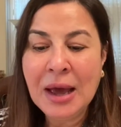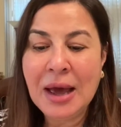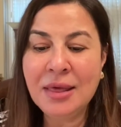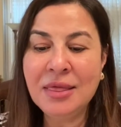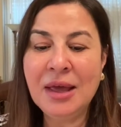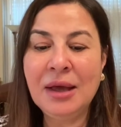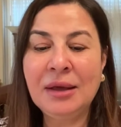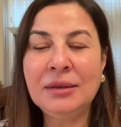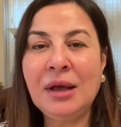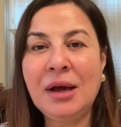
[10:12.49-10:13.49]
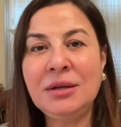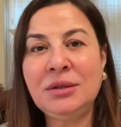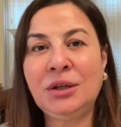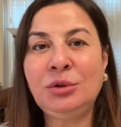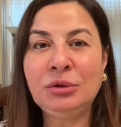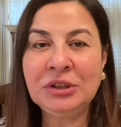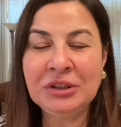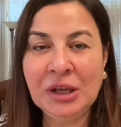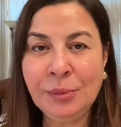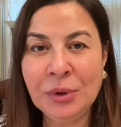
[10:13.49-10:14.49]
and then I started to
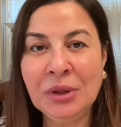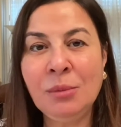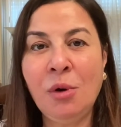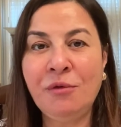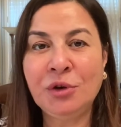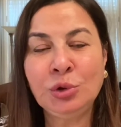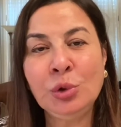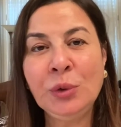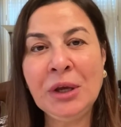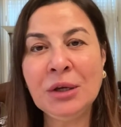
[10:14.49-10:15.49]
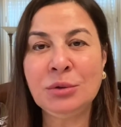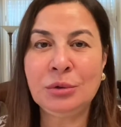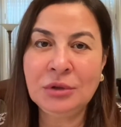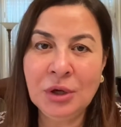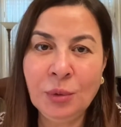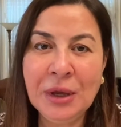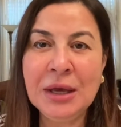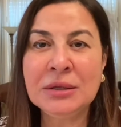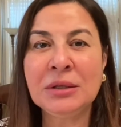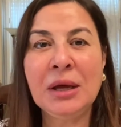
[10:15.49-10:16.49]
taper them over 2 weeks or 3
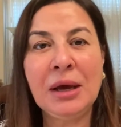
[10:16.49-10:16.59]
weeks,